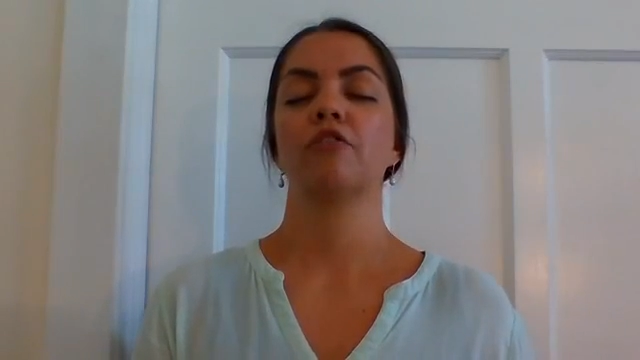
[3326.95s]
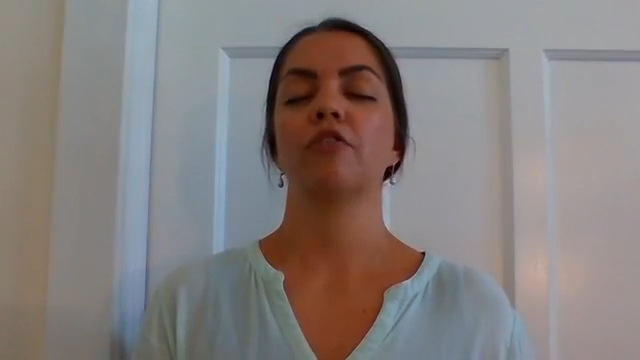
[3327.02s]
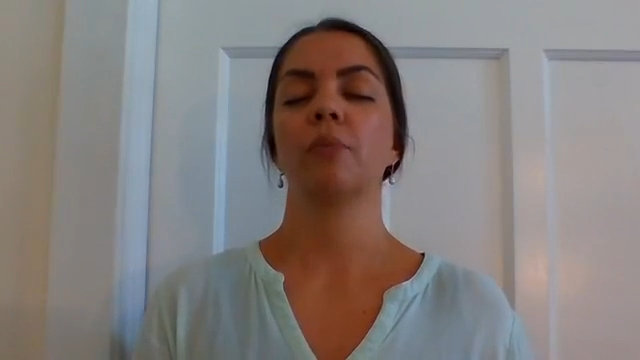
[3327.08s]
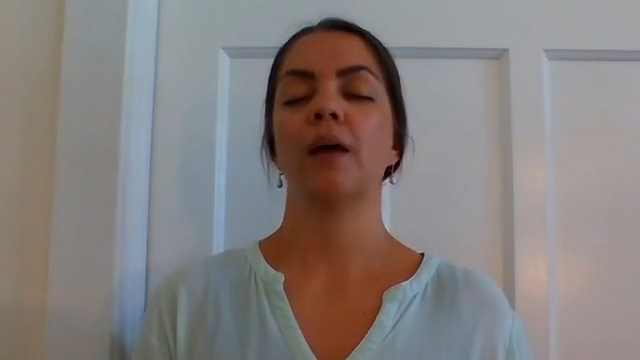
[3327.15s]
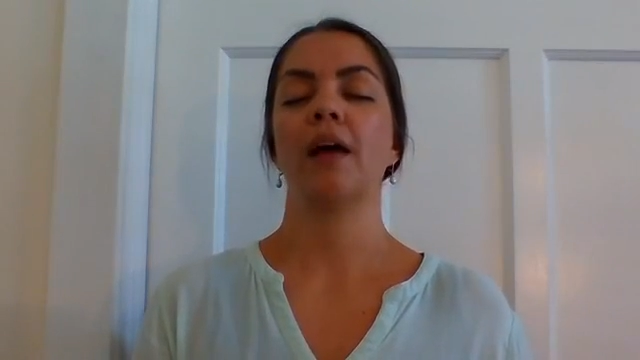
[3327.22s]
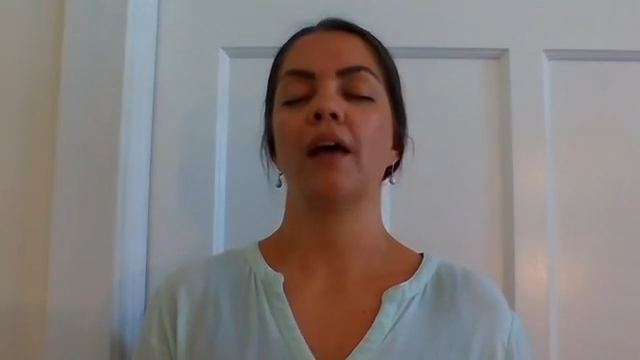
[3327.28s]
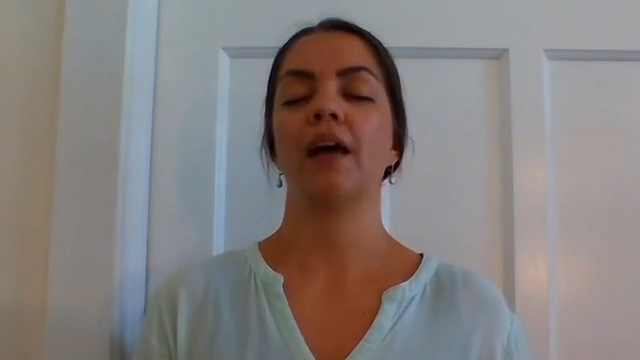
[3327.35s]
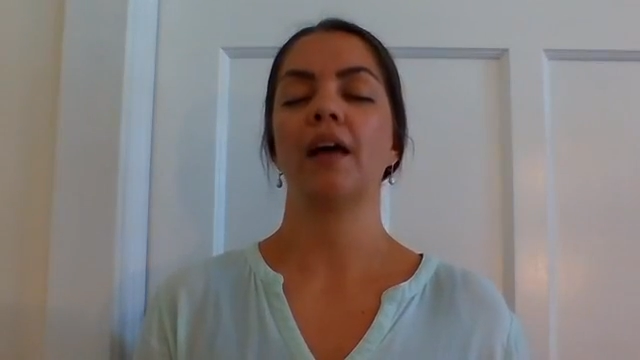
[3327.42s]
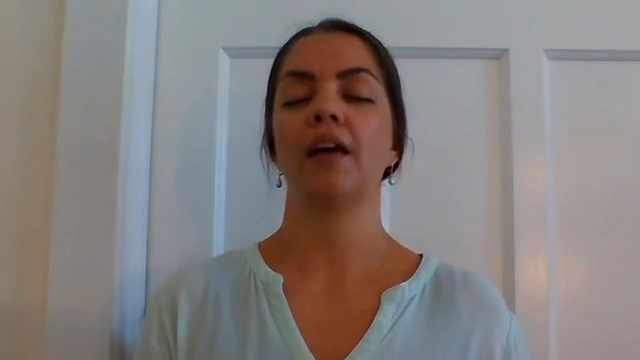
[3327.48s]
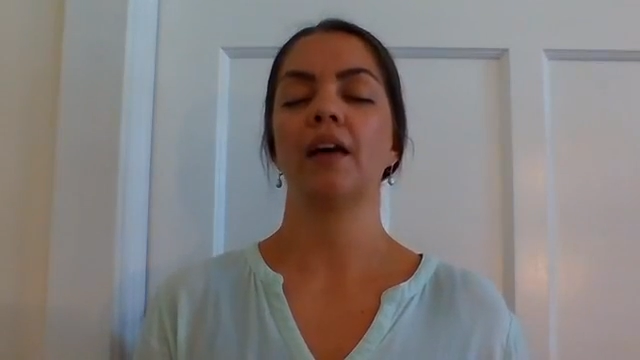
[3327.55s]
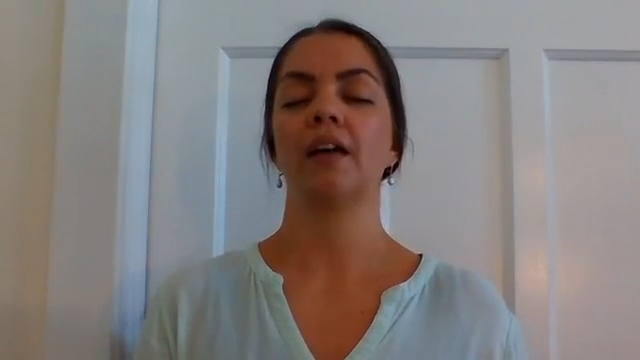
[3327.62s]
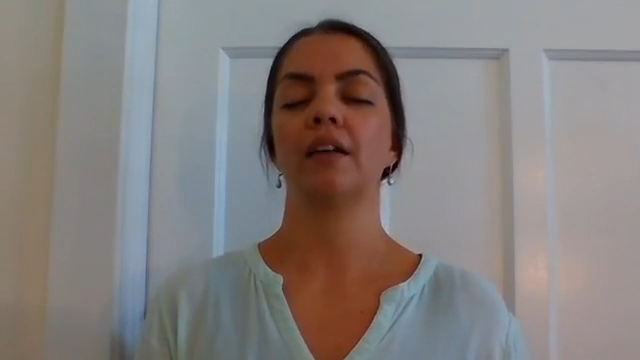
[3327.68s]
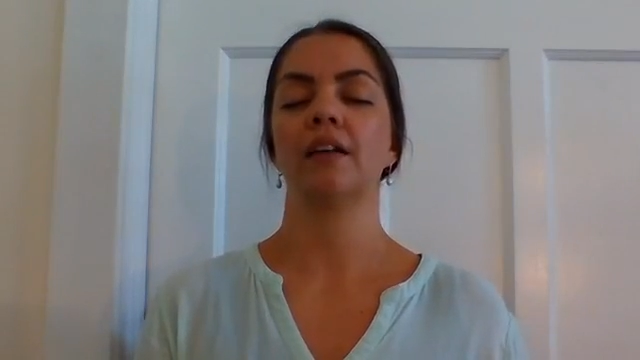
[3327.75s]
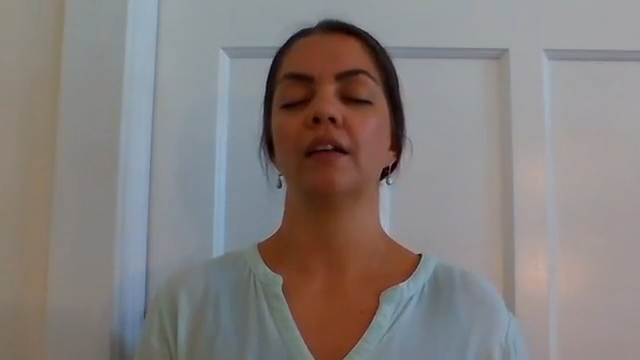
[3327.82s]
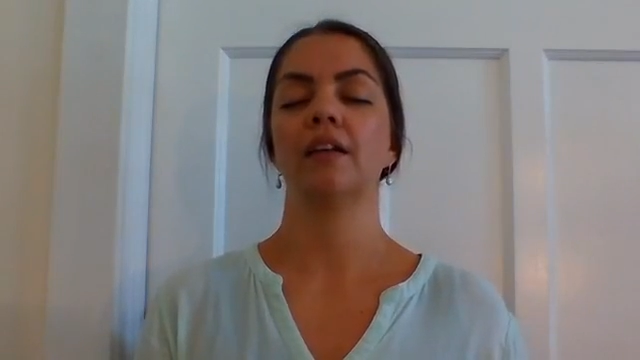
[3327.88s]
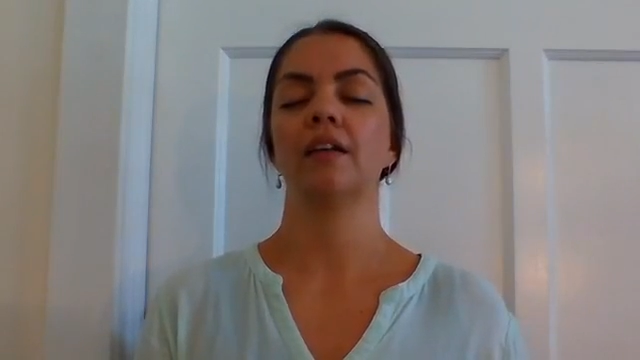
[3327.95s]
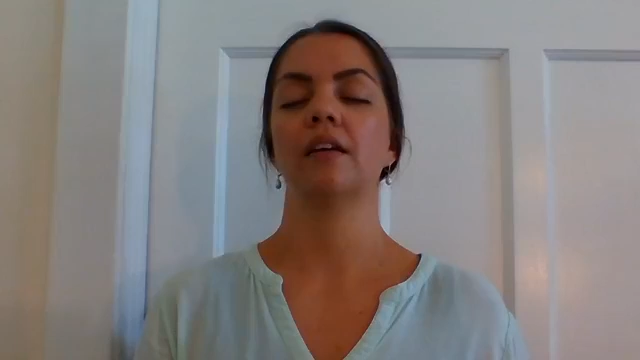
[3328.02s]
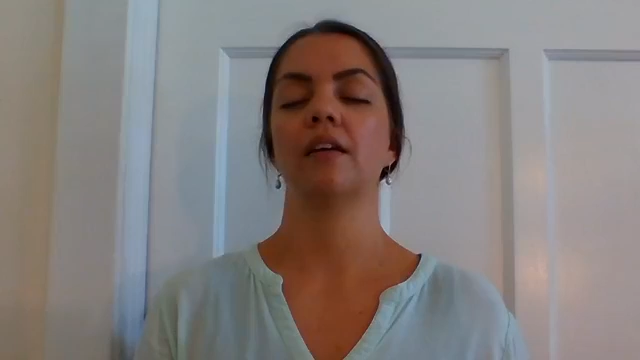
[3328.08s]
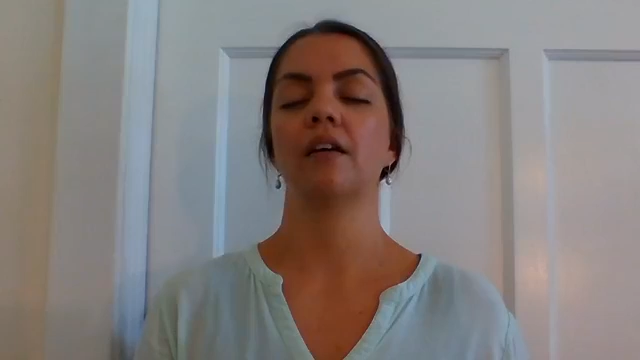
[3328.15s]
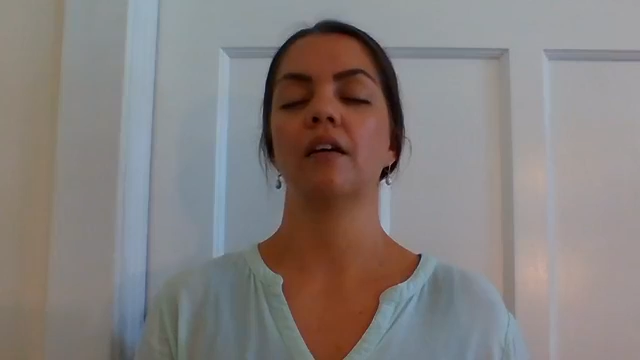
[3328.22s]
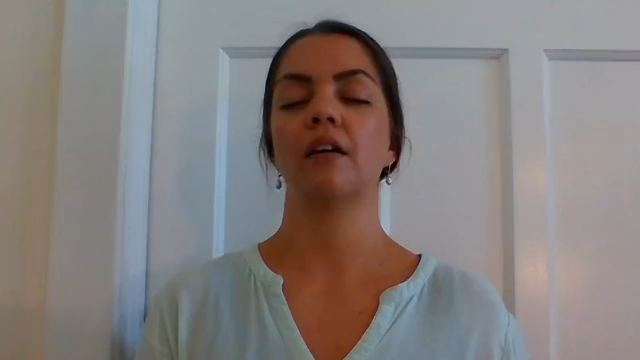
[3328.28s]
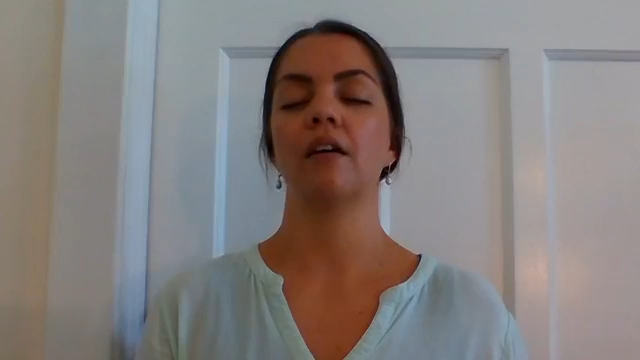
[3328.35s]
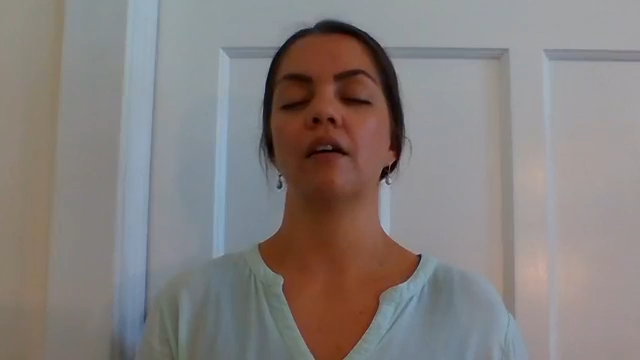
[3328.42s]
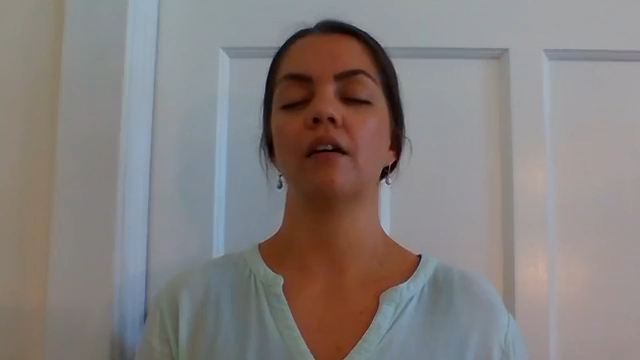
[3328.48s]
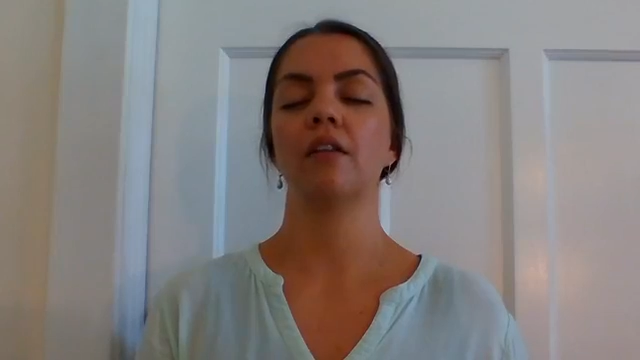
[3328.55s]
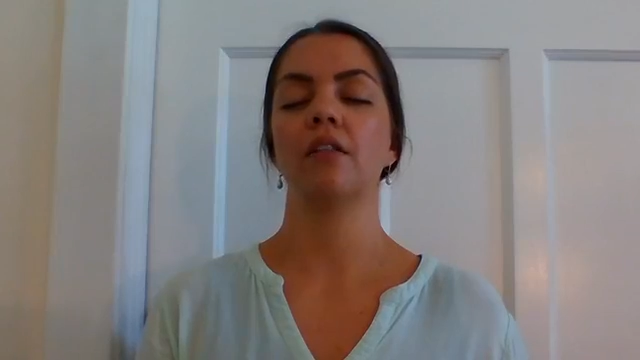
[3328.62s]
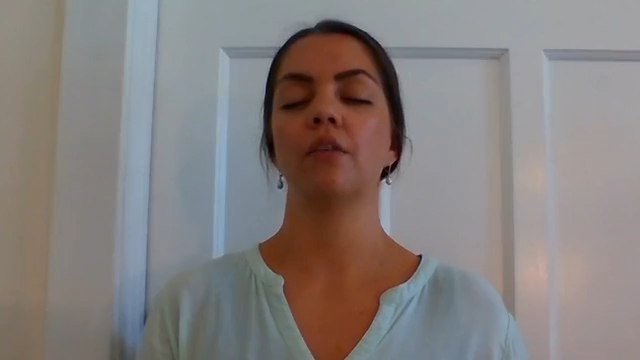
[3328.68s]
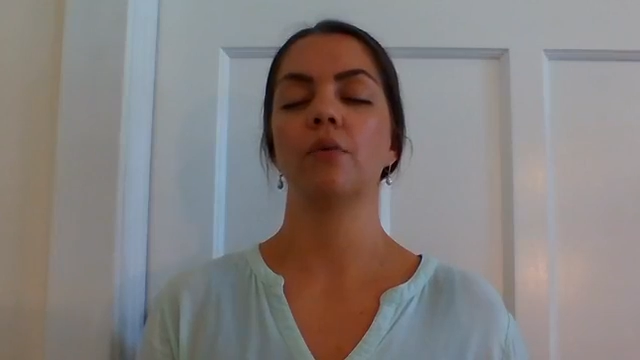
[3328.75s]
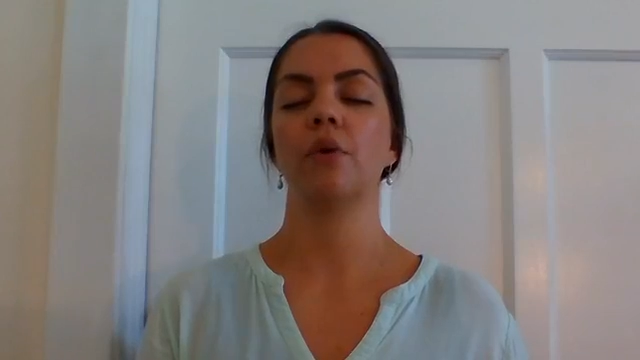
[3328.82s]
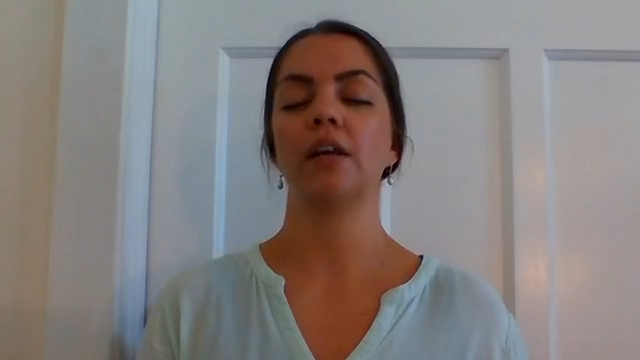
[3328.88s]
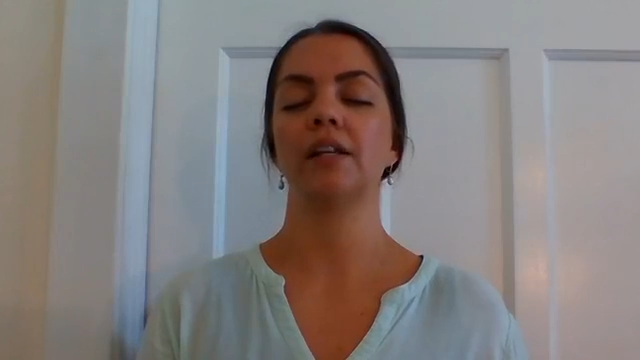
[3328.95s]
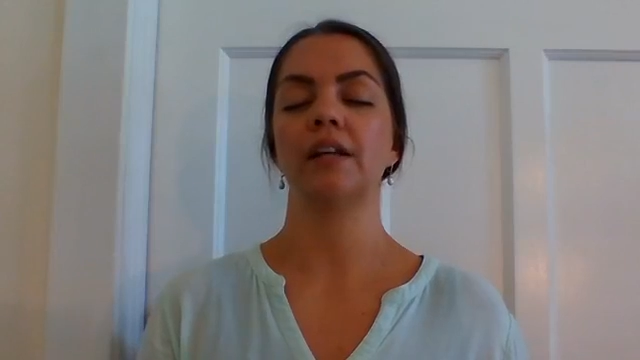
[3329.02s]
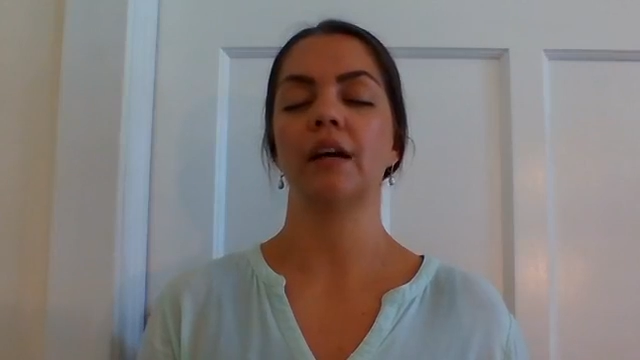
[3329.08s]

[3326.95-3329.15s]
from head all the way